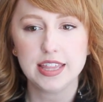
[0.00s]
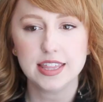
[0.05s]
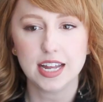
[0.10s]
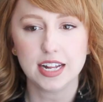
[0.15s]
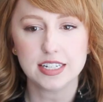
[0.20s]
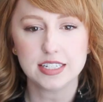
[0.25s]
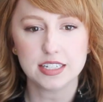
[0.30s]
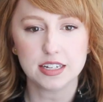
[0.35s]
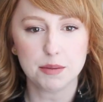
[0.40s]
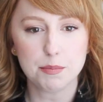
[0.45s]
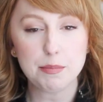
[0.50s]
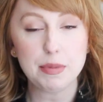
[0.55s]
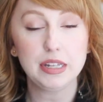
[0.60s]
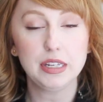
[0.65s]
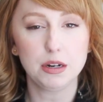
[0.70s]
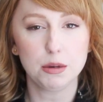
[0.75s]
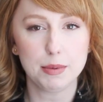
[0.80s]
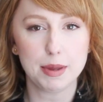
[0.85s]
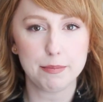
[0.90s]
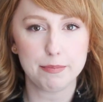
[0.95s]
that's a
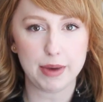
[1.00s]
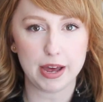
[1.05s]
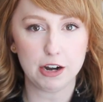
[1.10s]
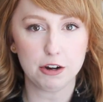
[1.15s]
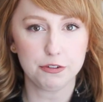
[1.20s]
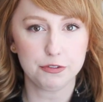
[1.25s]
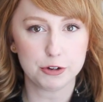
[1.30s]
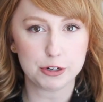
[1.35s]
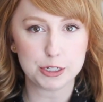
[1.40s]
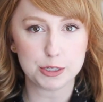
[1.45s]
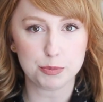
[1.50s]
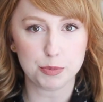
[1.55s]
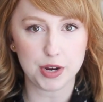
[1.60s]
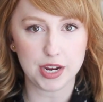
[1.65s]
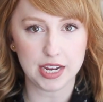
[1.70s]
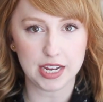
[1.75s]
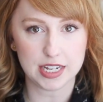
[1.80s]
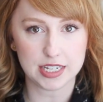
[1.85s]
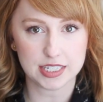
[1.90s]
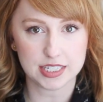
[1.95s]
little bit better for
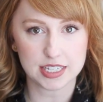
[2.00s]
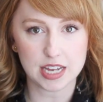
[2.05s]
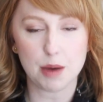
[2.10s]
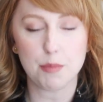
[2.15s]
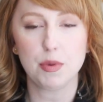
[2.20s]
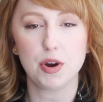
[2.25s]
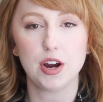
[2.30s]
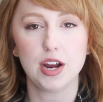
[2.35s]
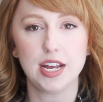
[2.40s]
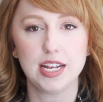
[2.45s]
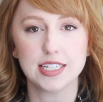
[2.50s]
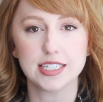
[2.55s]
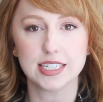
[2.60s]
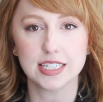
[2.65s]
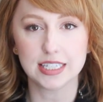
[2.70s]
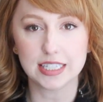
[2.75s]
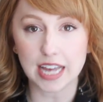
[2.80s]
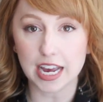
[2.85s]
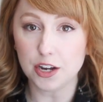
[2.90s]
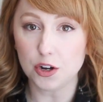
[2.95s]
spring and summer. It's
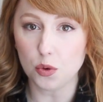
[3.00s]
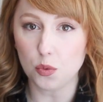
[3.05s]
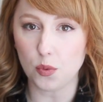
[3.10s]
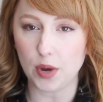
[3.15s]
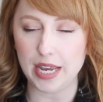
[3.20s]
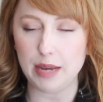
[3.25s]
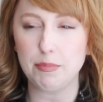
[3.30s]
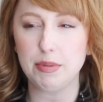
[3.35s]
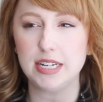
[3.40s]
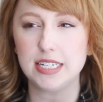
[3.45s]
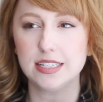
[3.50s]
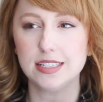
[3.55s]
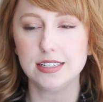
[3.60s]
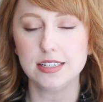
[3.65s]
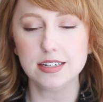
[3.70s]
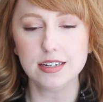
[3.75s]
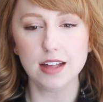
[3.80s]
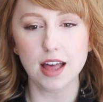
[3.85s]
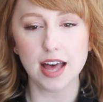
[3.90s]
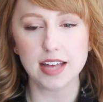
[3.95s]
lighter weight, but it
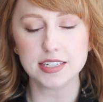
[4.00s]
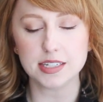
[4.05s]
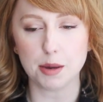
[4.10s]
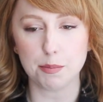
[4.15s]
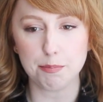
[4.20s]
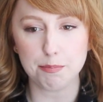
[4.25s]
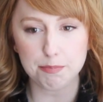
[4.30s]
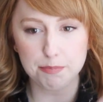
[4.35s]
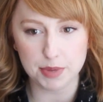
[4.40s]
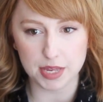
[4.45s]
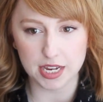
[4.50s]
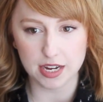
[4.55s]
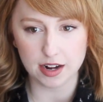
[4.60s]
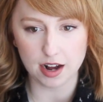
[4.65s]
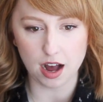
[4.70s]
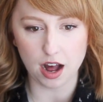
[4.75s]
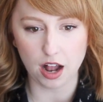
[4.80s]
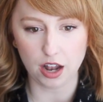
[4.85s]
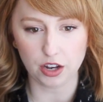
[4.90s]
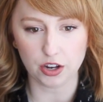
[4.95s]
still has a big
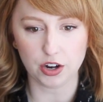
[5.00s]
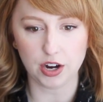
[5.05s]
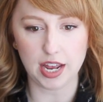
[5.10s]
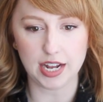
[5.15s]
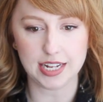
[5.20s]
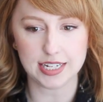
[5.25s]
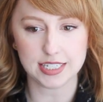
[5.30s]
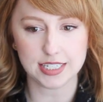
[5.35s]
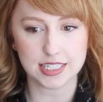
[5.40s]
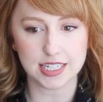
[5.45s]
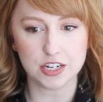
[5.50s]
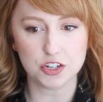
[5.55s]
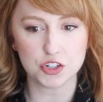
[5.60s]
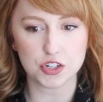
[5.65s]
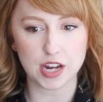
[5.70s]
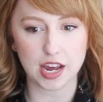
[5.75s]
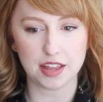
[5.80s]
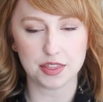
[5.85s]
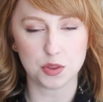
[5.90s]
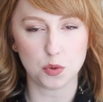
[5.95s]
collar and it's
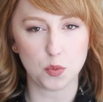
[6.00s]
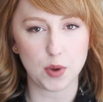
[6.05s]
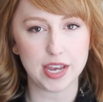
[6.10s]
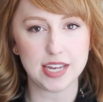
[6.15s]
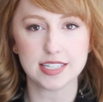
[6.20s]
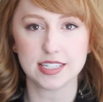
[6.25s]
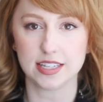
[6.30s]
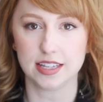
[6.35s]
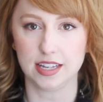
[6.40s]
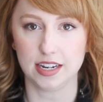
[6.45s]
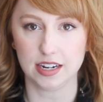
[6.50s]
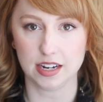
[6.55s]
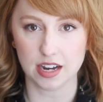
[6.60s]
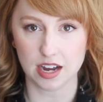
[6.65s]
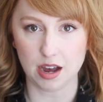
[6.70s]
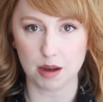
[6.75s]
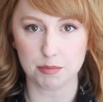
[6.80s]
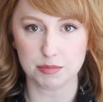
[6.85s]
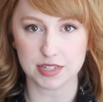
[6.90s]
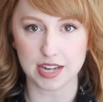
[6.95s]
cinched at the waist and then
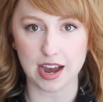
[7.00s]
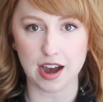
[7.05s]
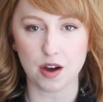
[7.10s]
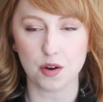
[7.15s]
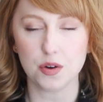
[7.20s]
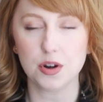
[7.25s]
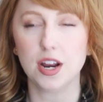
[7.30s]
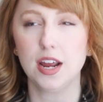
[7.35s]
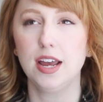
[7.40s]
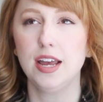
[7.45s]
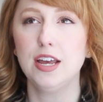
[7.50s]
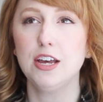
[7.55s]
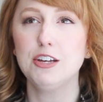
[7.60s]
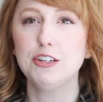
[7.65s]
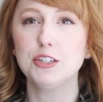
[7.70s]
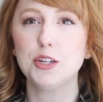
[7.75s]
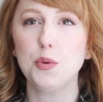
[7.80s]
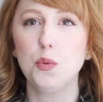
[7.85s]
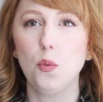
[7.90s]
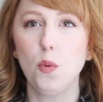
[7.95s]
comes out.
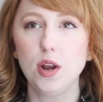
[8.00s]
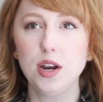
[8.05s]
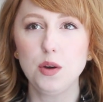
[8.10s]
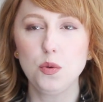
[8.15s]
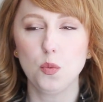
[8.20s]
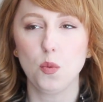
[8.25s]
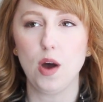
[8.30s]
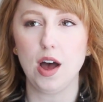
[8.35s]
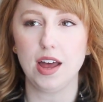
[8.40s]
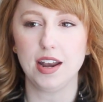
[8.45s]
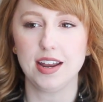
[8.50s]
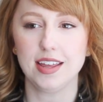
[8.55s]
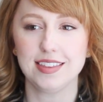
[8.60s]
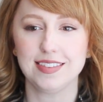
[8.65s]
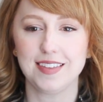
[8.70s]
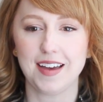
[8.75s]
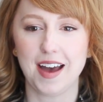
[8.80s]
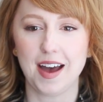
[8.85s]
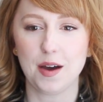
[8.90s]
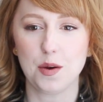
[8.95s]
So I wanted one
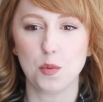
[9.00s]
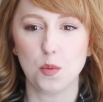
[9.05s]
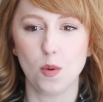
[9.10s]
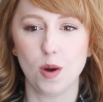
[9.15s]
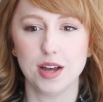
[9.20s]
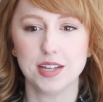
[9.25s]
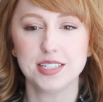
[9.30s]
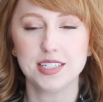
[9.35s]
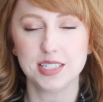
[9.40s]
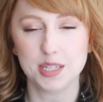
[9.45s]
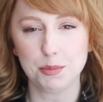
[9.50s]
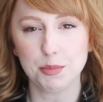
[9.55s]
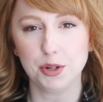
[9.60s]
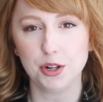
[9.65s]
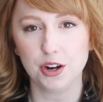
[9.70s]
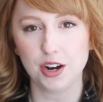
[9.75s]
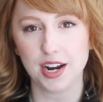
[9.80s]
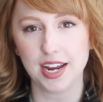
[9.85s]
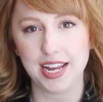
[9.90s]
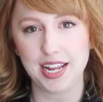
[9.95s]
that was
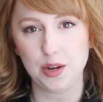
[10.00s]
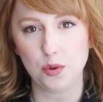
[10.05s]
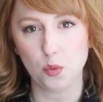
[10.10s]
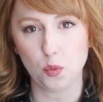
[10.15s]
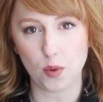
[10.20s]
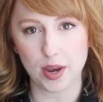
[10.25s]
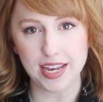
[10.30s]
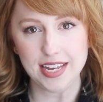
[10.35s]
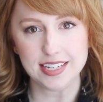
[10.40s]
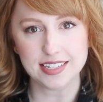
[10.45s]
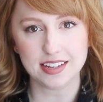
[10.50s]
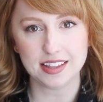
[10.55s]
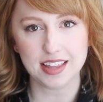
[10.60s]
similar in weight